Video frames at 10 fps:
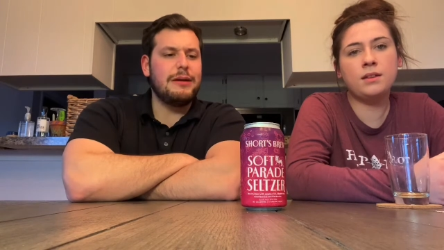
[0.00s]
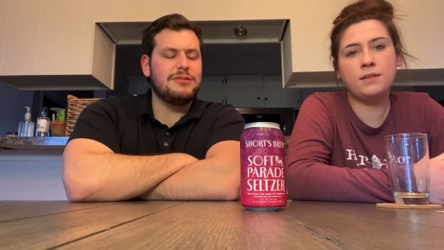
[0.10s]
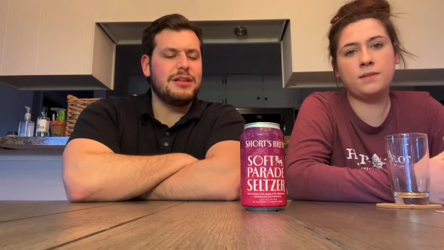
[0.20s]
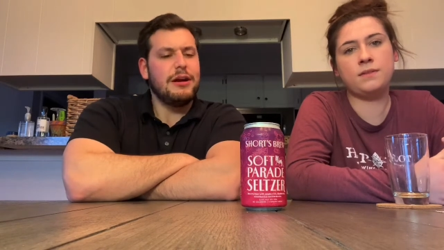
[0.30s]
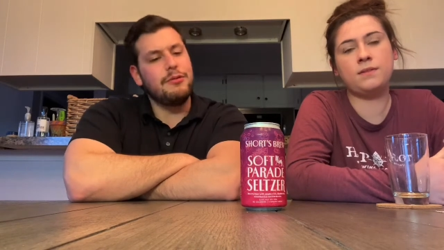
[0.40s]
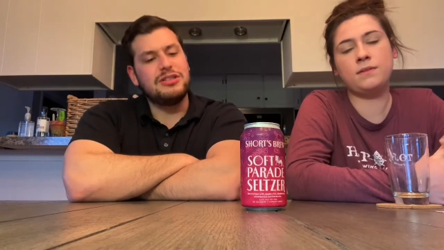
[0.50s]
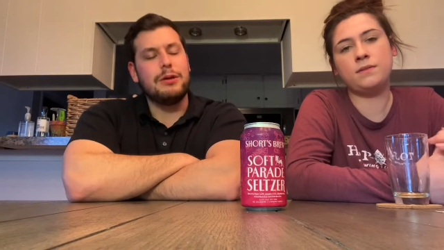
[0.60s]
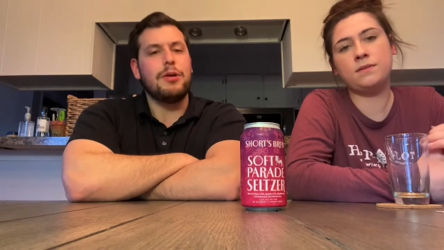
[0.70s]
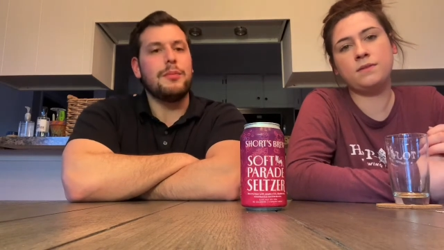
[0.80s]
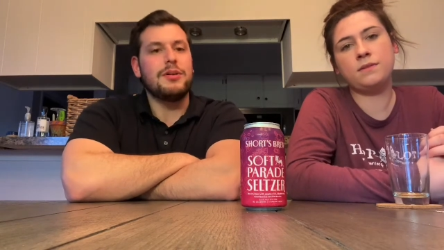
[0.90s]
Speaker 1: was in there. I wish they
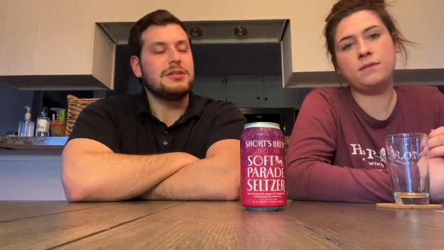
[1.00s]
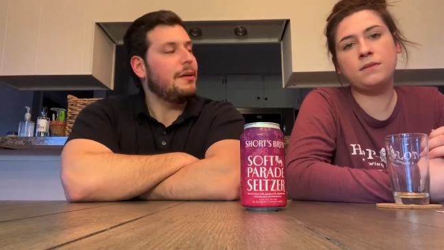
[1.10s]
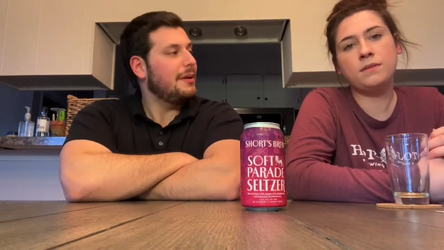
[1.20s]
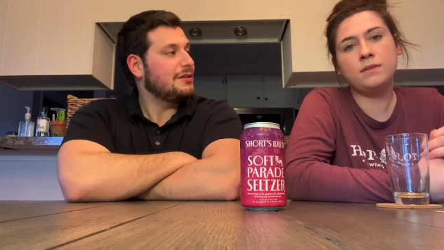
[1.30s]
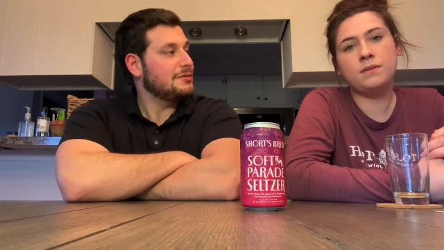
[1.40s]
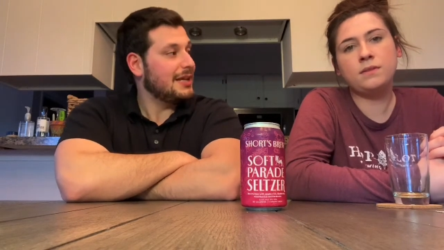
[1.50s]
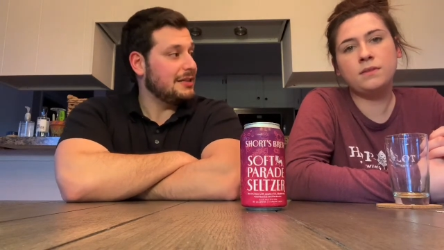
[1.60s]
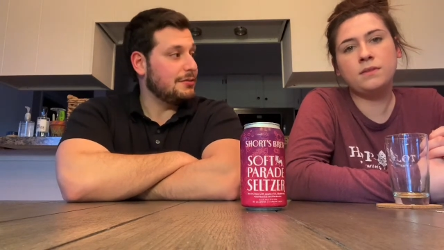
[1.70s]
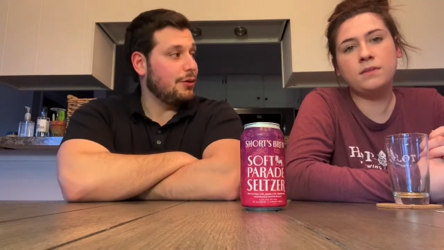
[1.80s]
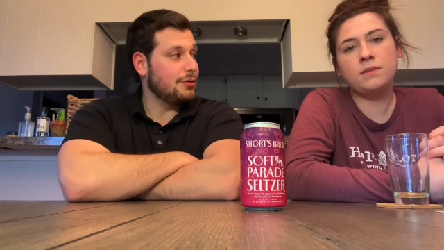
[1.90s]
would have put something else
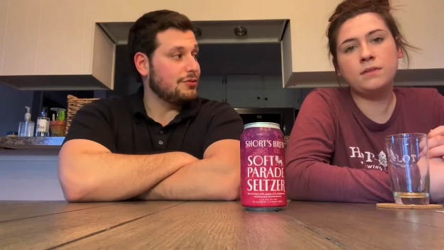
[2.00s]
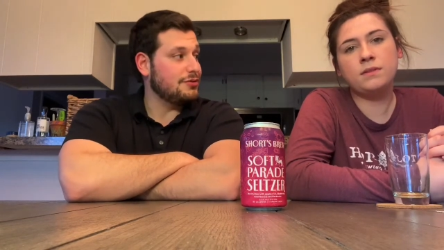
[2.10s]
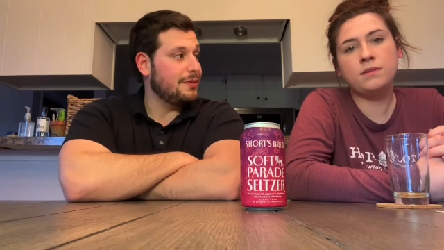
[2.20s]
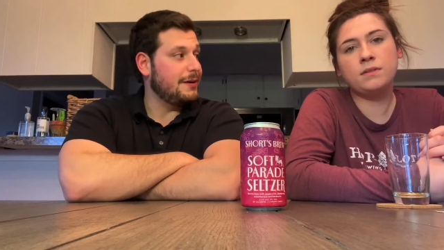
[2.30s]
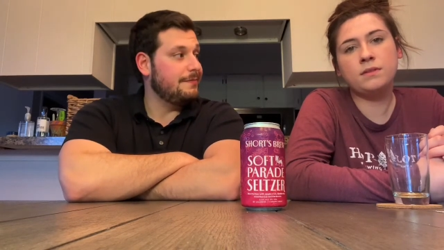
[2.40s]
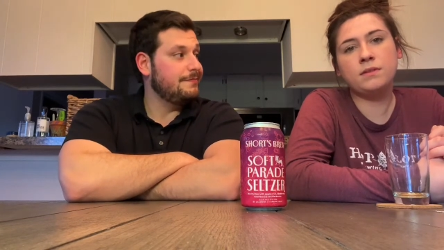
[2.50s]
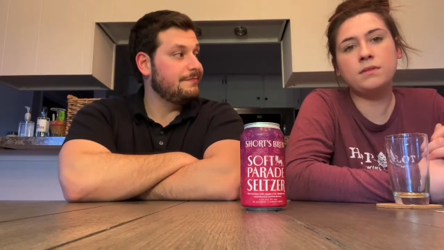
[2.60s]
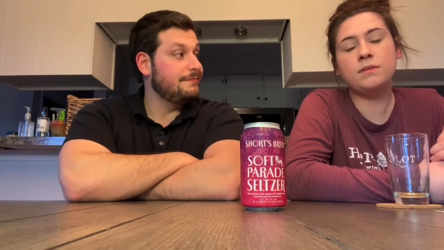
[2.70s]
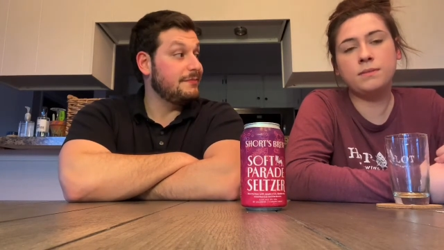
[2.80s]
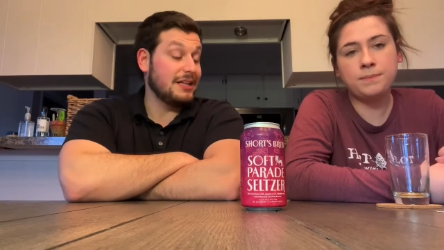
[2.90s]
besides locals, but
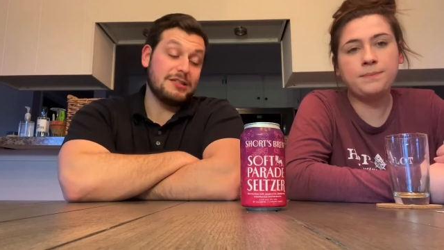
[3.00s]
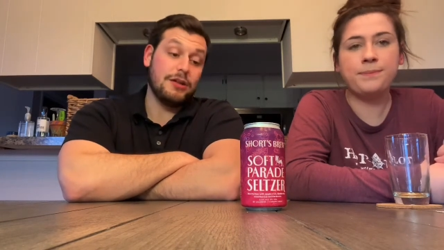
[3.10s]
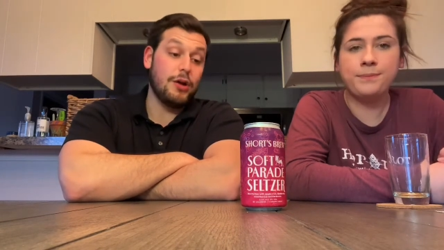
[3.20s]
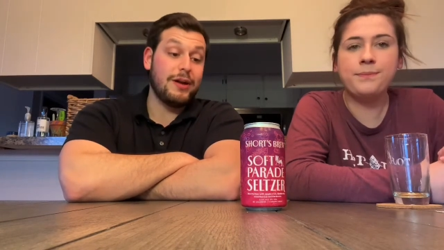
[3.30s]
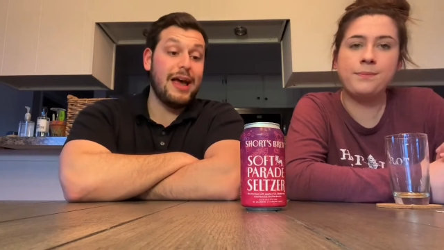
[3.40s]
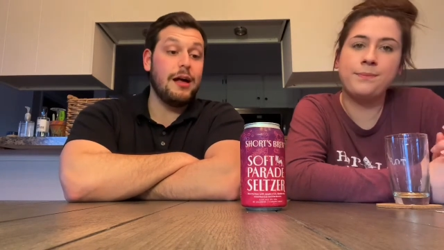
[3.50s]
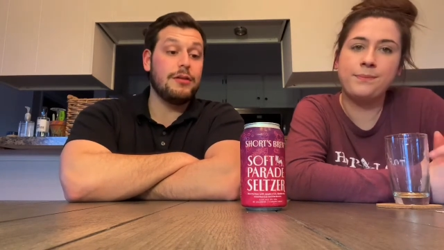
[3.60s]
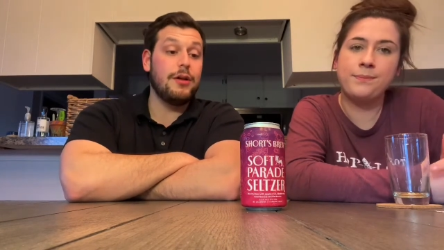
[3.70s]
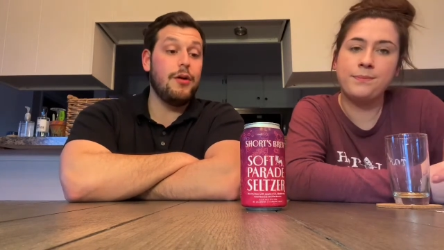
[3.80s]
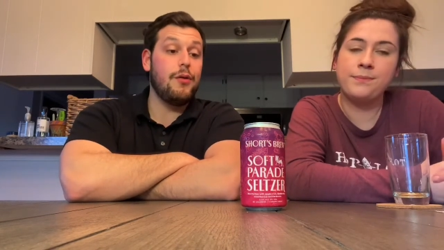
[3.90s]
that's mm-hmm. the low cal,
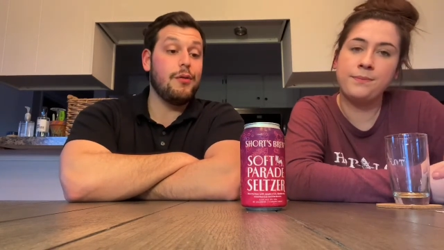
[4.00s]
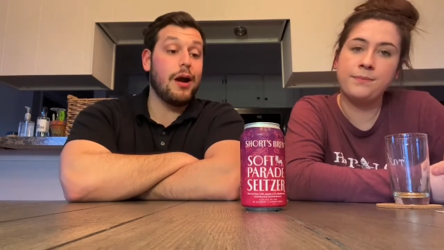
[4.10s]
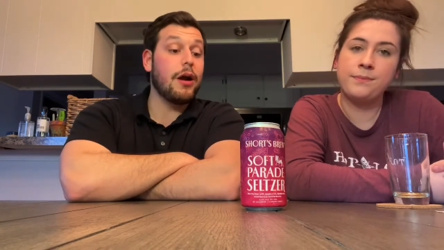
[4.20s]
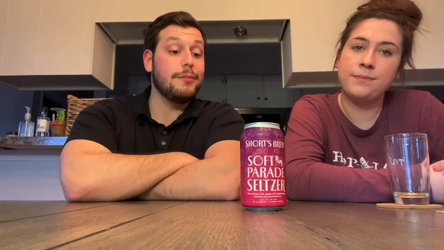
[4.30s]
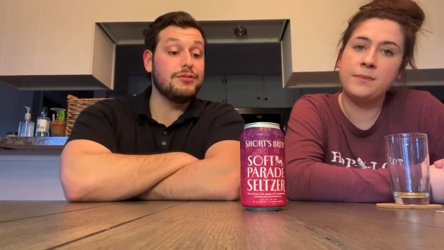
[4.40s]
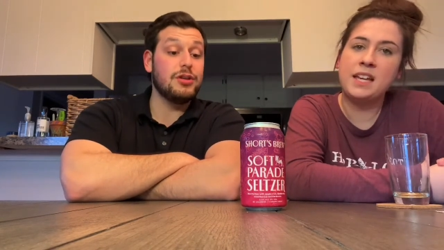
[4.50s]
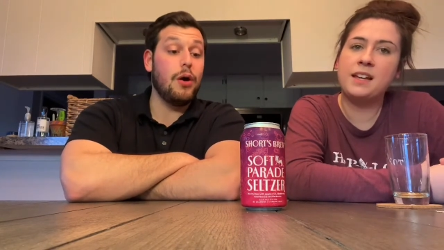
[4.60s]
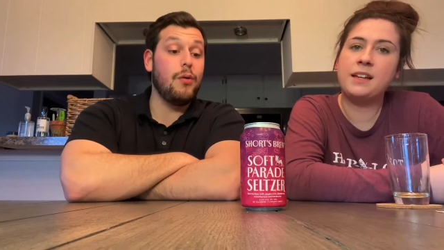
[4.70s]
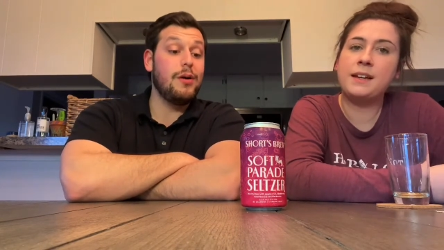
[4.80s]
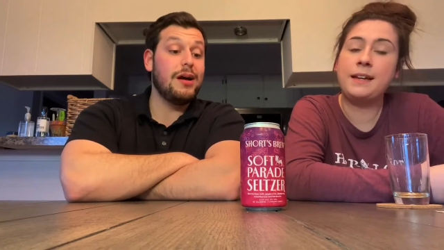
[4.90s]
low carb.
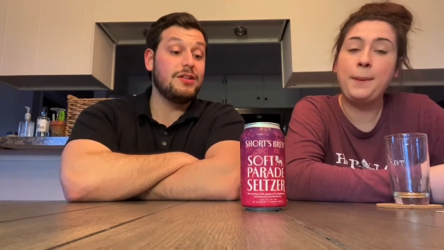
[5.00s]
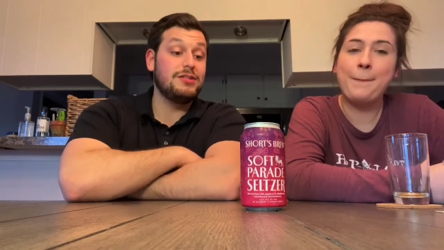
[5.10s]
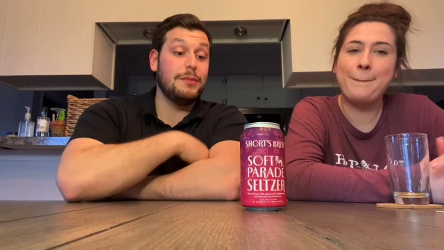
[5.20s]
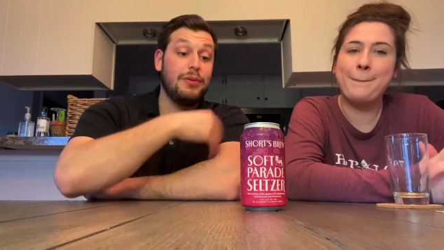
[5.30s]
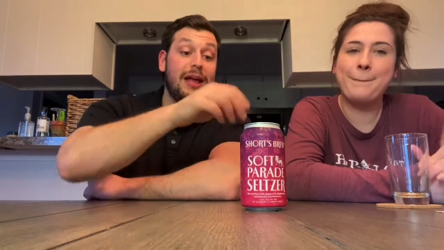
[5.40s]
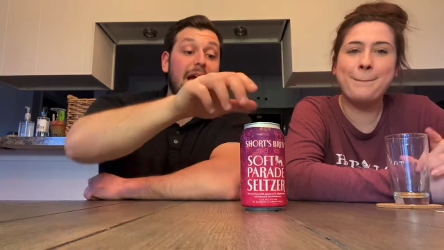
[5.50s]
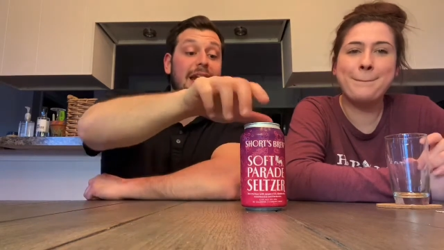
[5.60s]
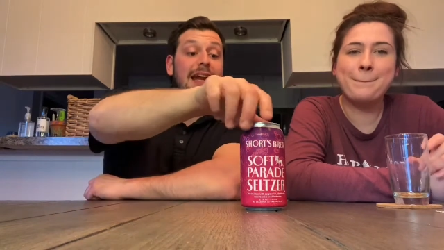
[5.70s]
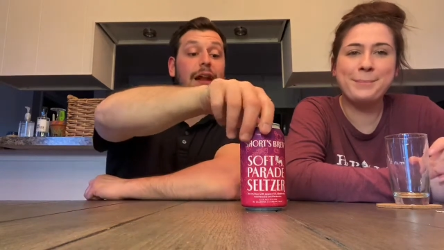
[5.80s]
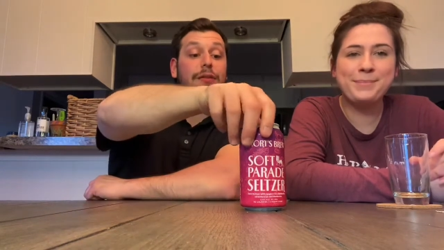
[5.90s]
So to play on
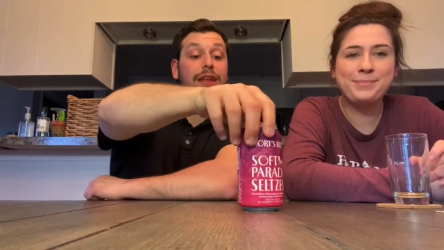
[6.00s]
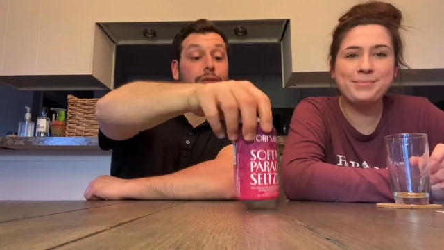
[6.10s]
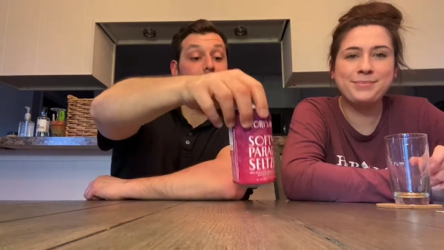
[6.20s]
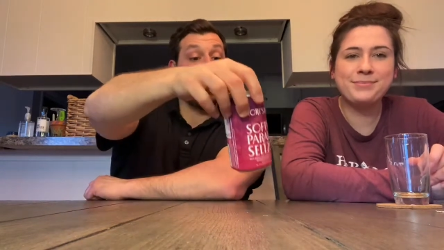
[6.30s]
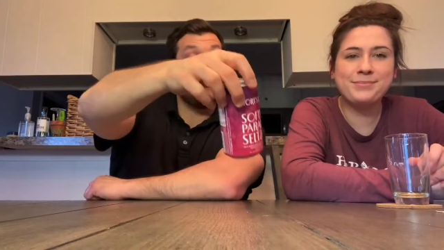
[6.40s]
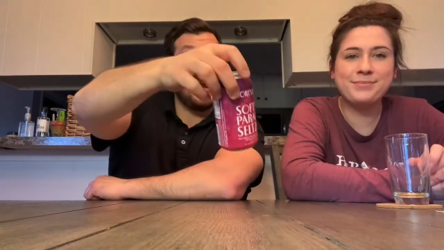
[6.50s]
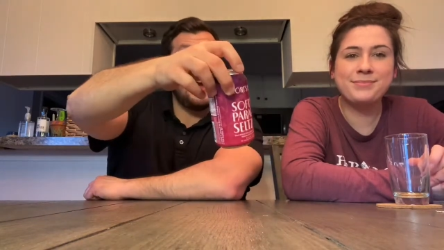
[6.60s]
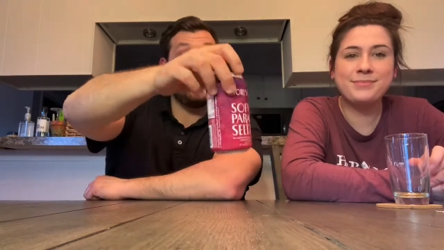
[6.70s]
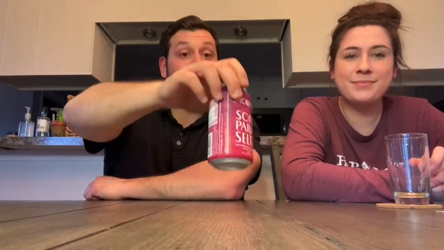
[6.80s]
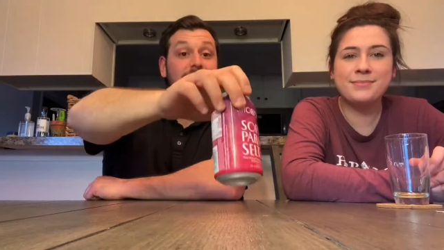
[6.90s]
it. I don't think we've ever
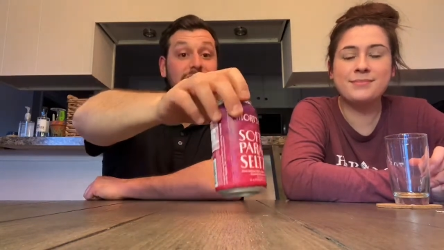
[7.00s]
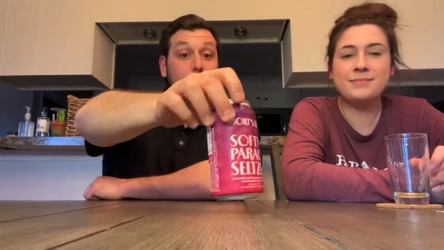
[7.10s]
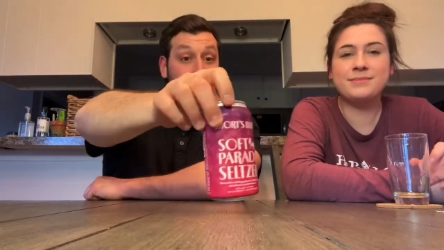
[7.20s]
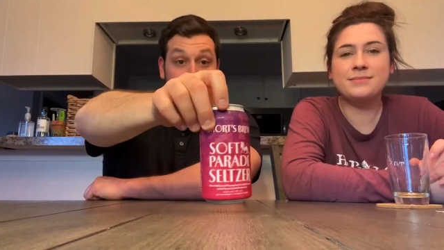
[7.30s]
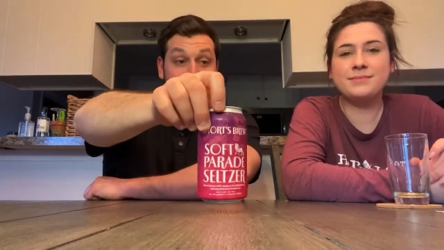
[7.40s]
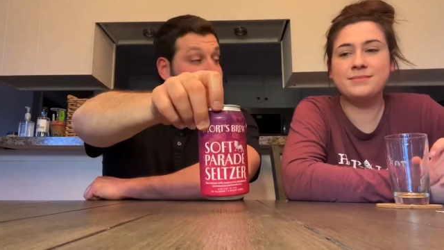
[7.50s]
had this. It's brand